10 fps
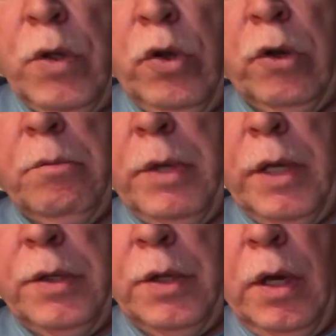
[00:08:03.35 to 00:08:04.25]
You can
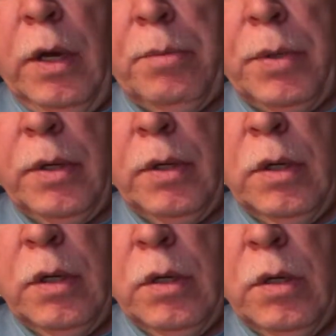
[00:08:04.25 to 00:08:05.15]
bend up,
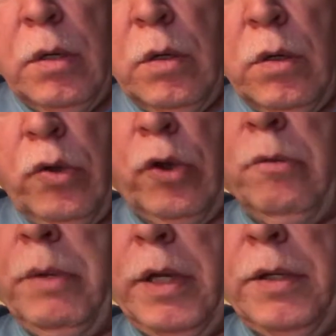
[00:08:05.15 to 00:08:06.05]
you
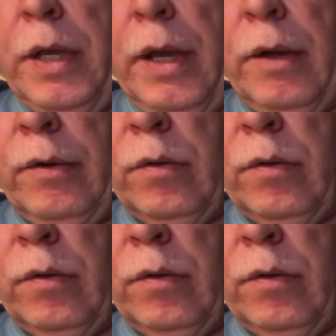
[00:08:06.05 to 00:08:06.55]
can bend down,